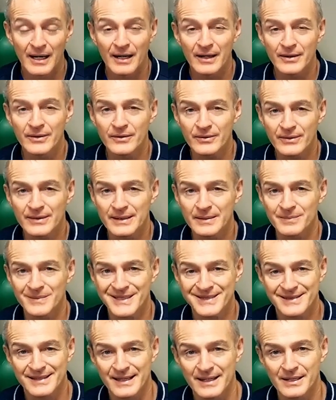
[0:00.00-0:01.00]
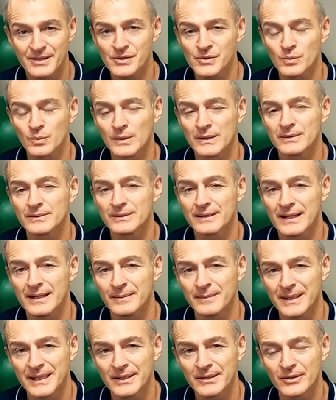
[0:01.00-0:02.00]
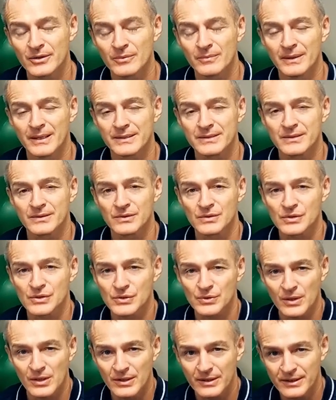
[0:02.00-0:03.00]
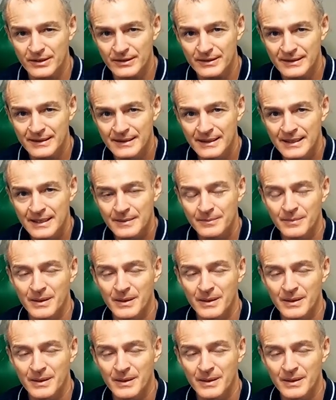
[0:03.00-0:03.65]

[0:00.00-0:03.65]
Other than massage will not make your muscles stronger,